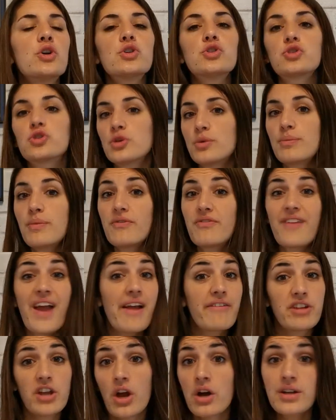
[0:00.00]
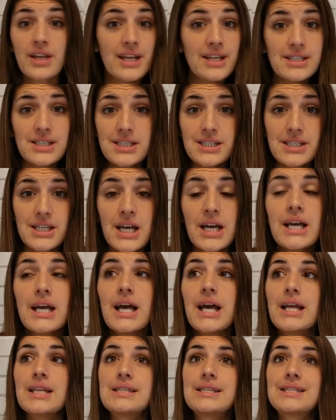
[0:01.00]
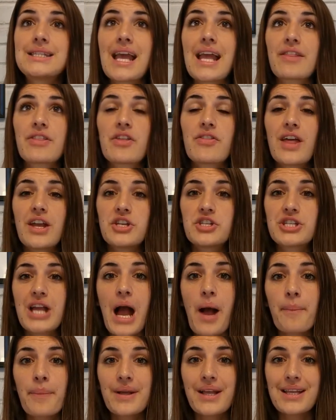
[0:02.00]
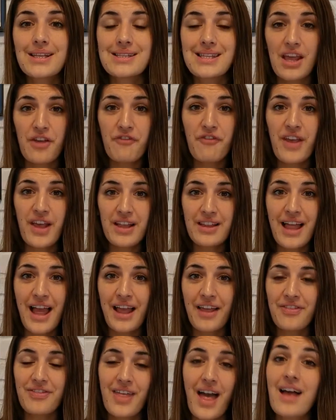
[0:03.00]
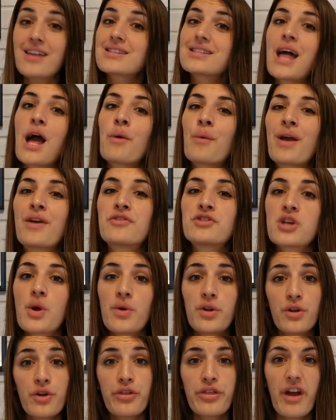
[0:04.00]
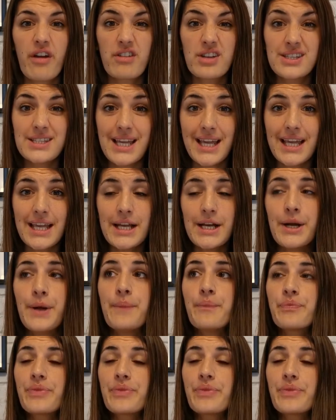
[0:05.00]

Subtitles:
Some are very honest and say that they shout because they feel like that's their way of showing authority.